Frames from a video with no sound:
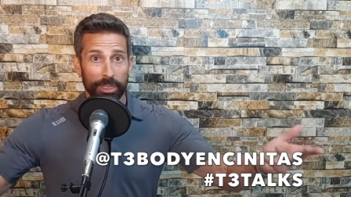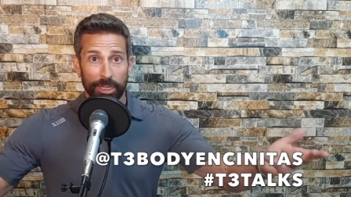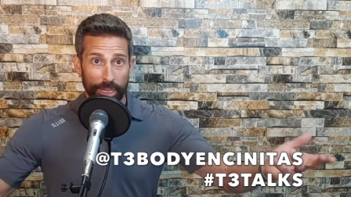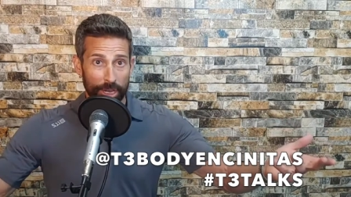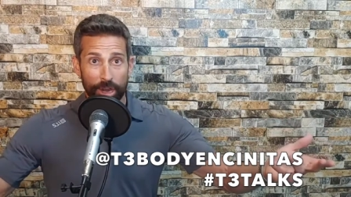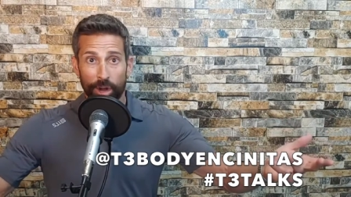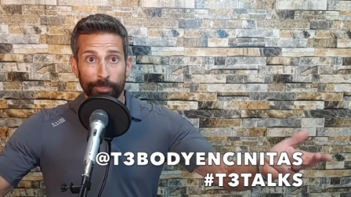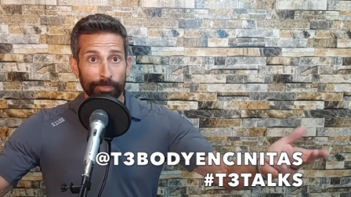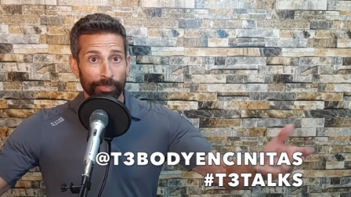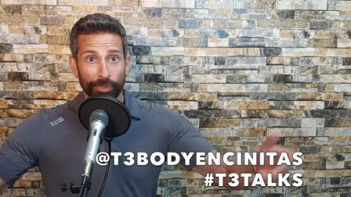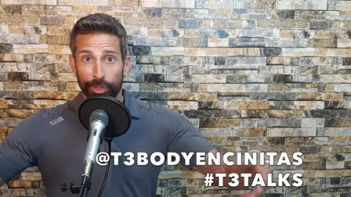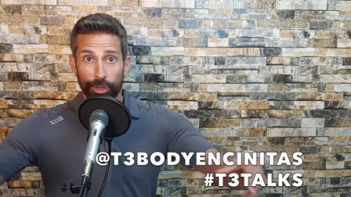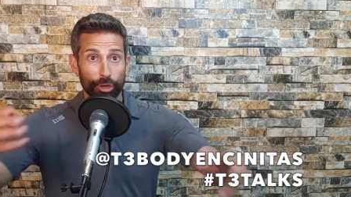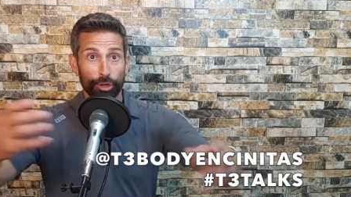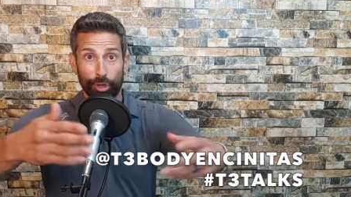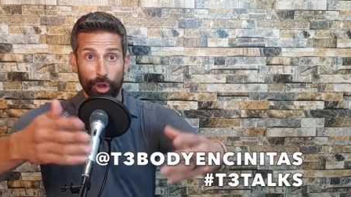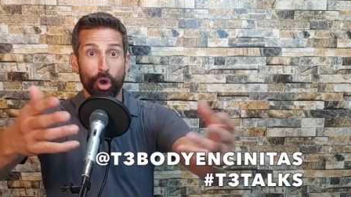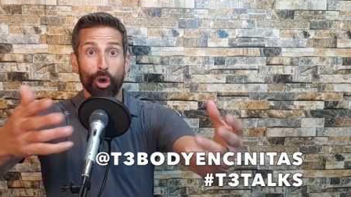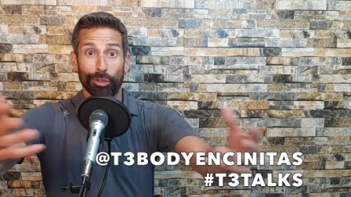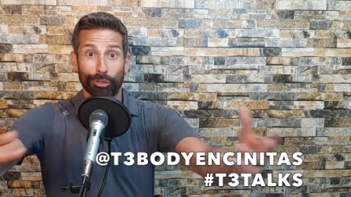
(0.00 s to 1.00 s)
You know, you're
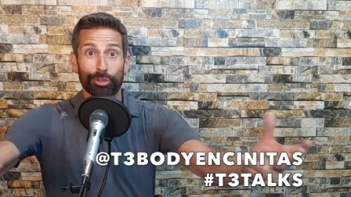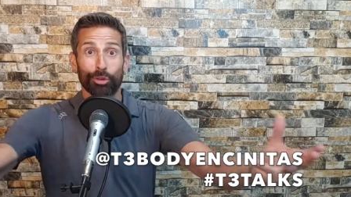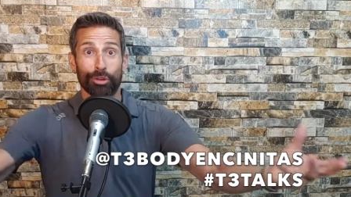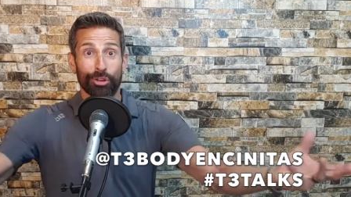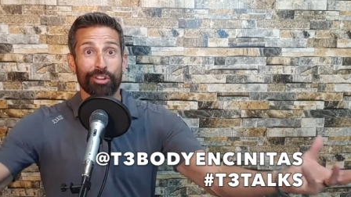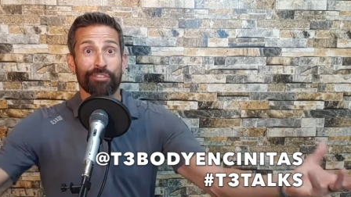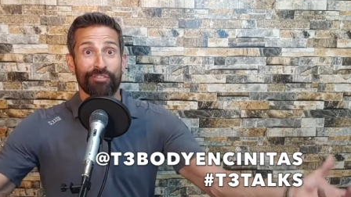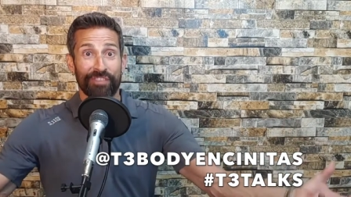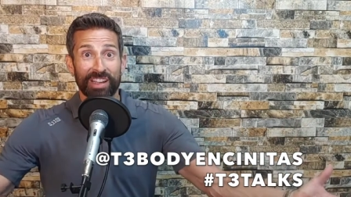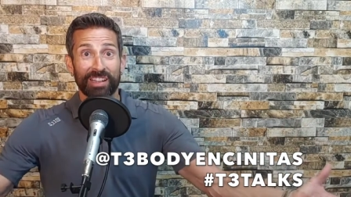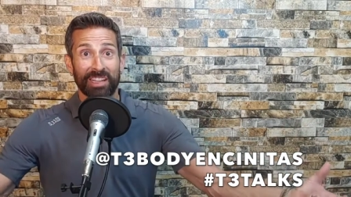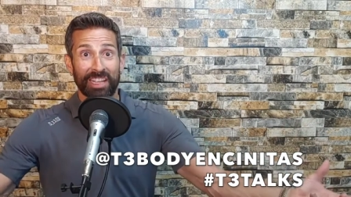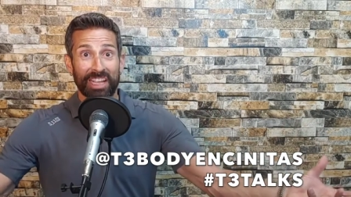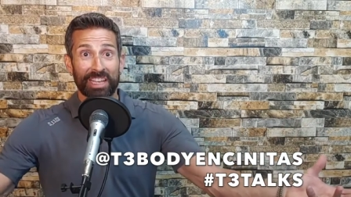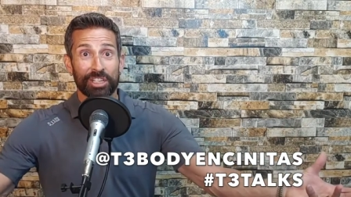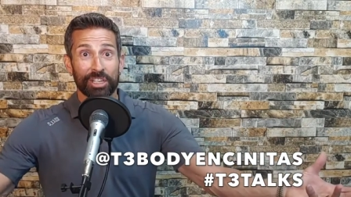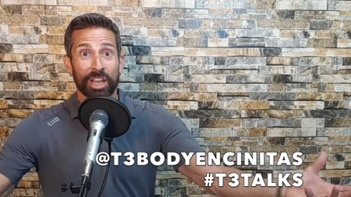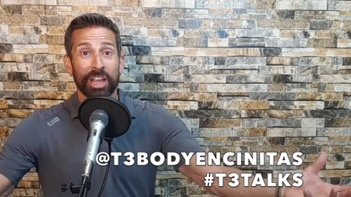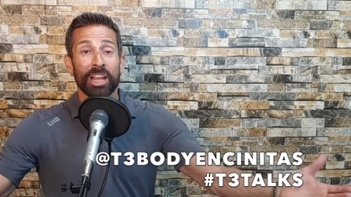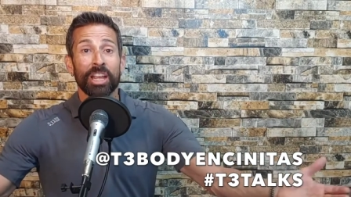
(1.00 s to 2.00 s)
going through your
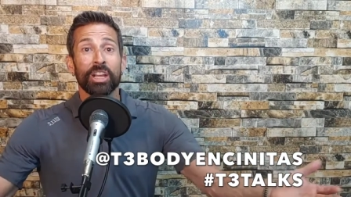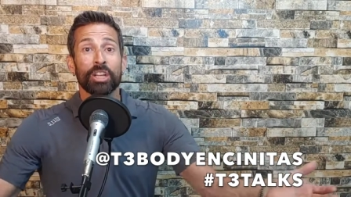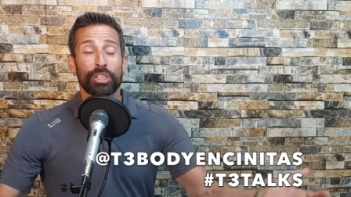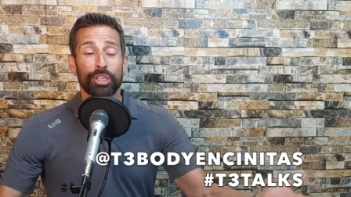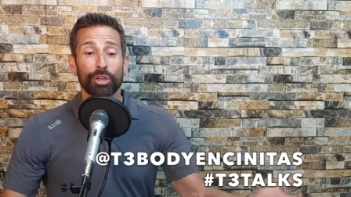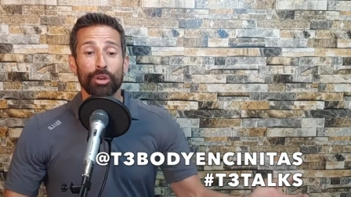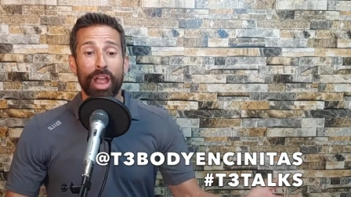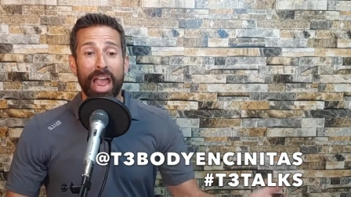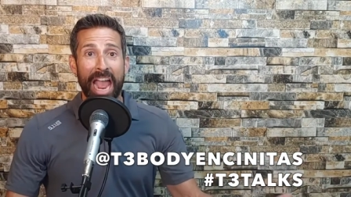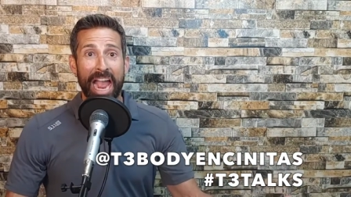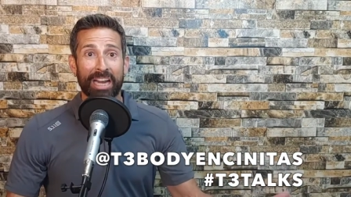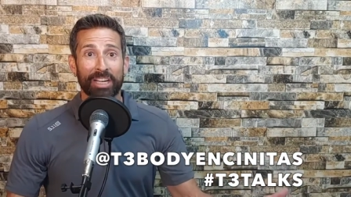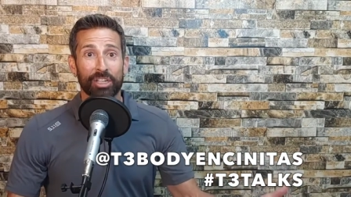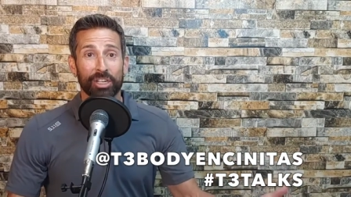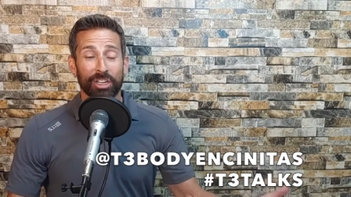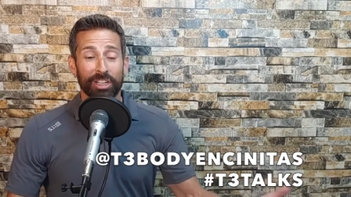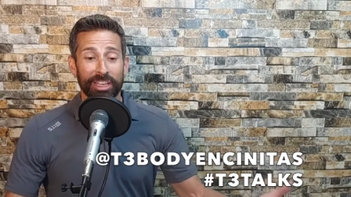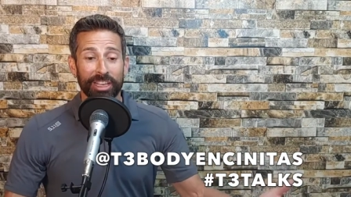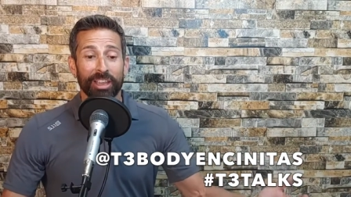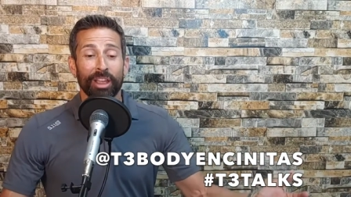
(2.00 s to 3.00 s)
village to
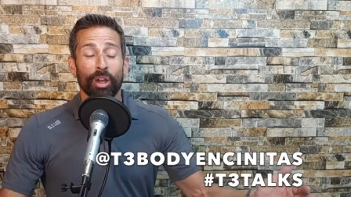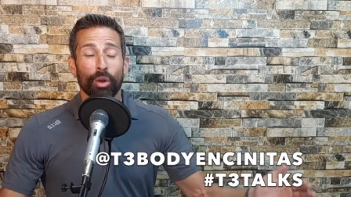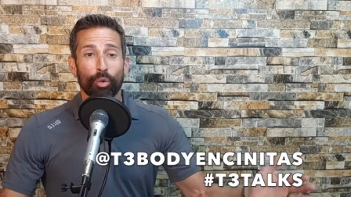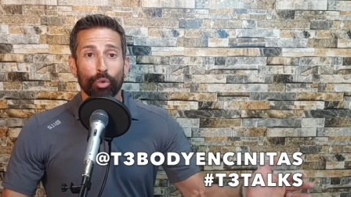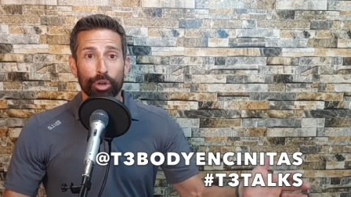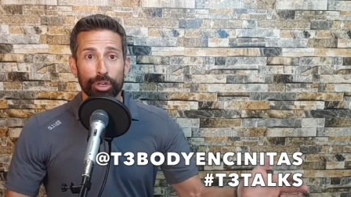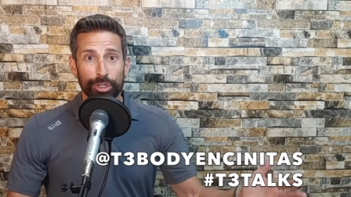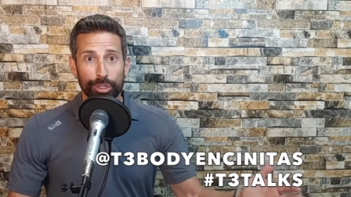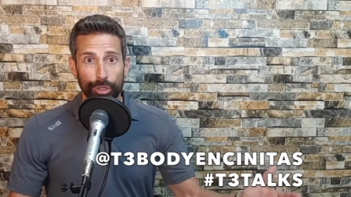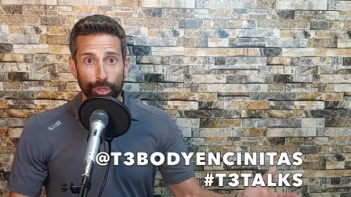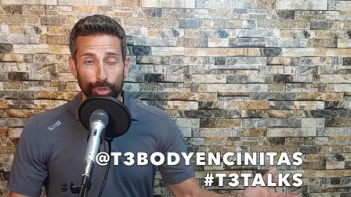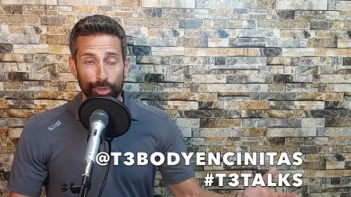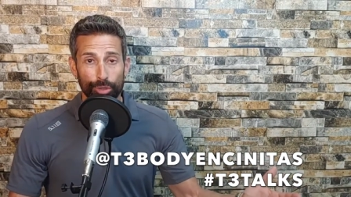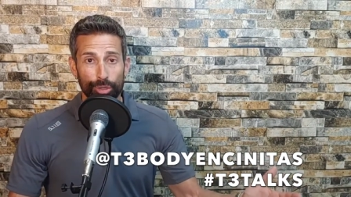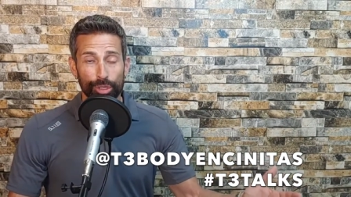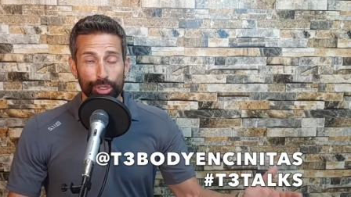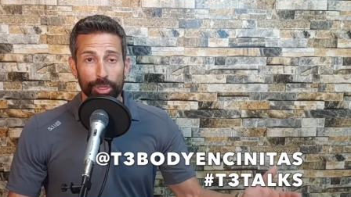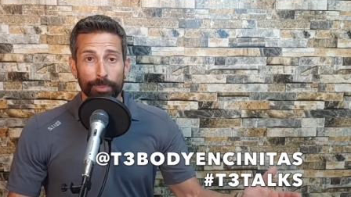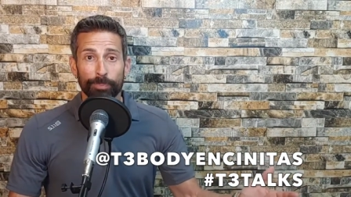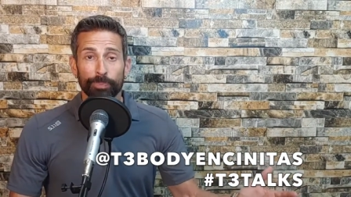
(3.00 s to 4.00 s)
actually
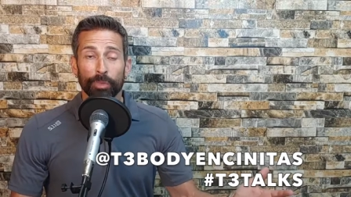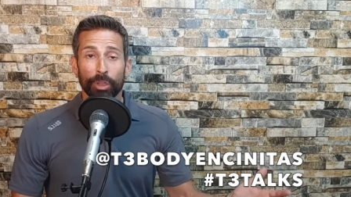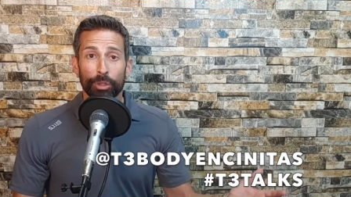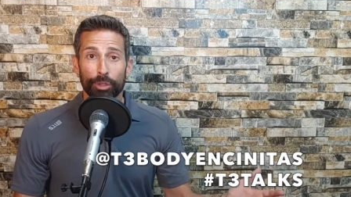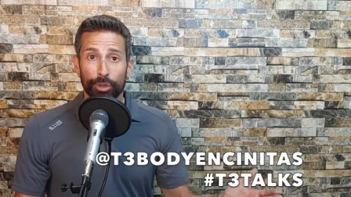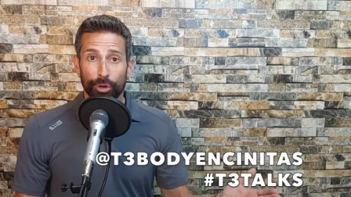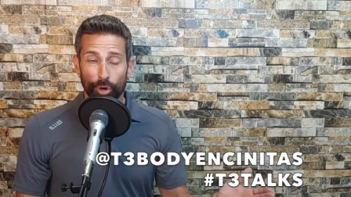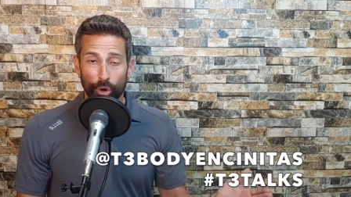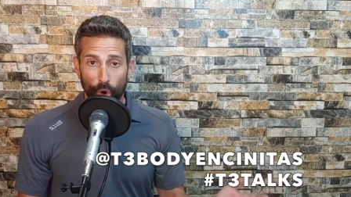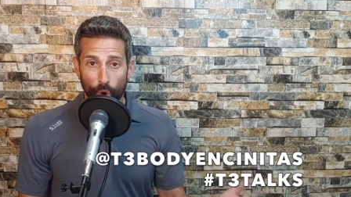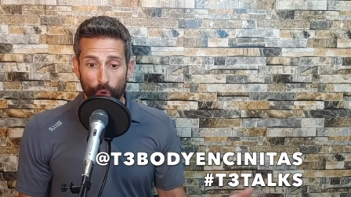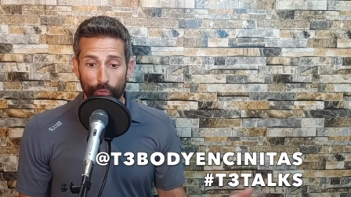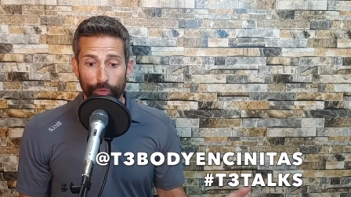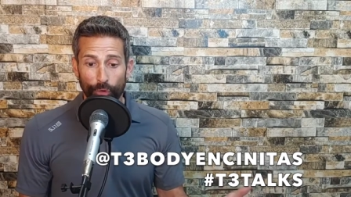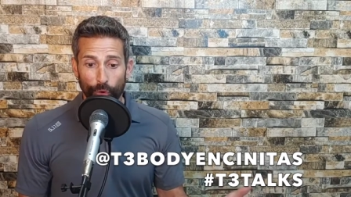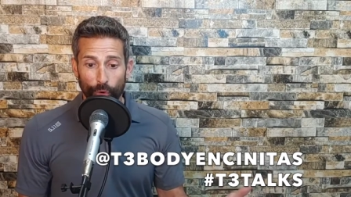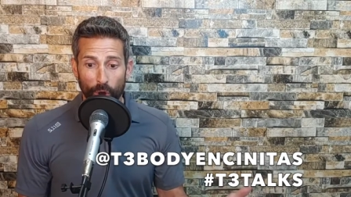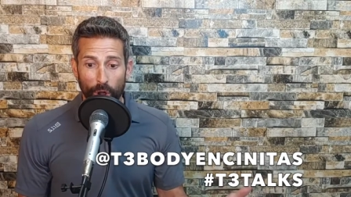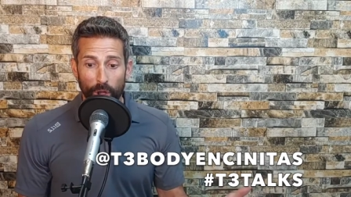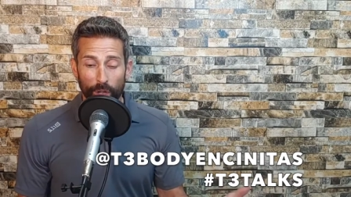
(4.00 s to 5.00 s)
reduce your
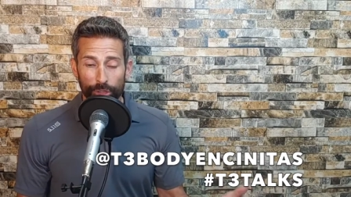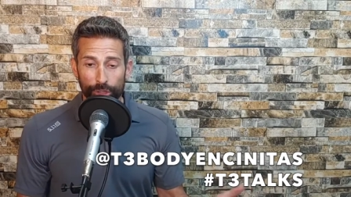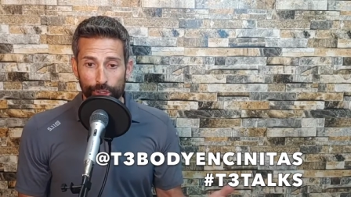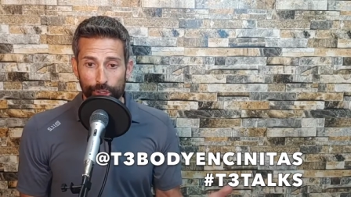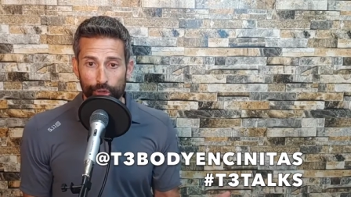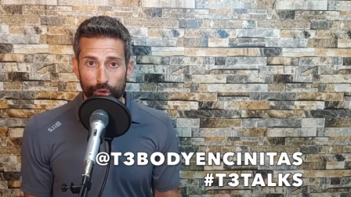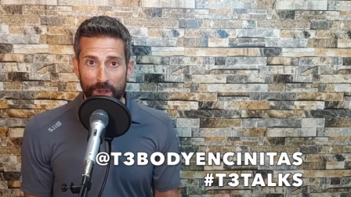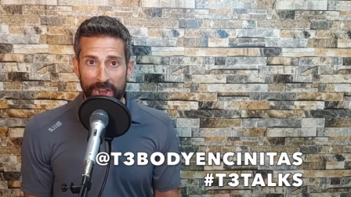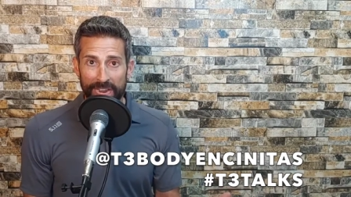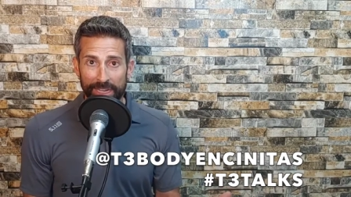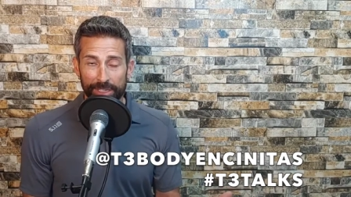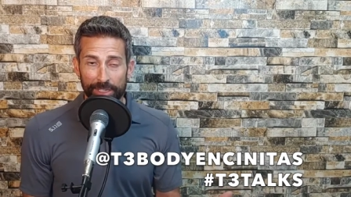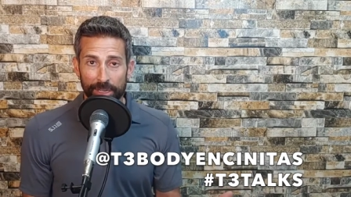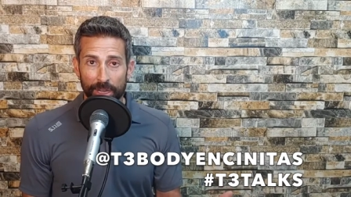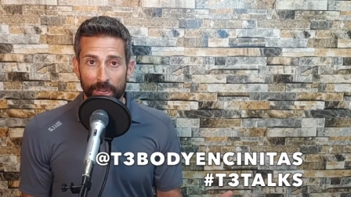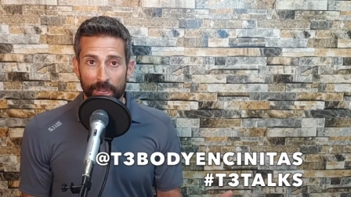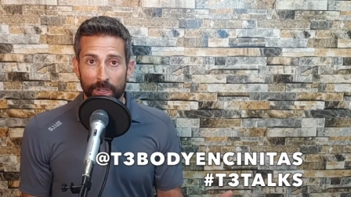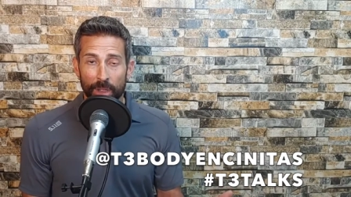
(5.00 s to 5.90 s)
overall stress,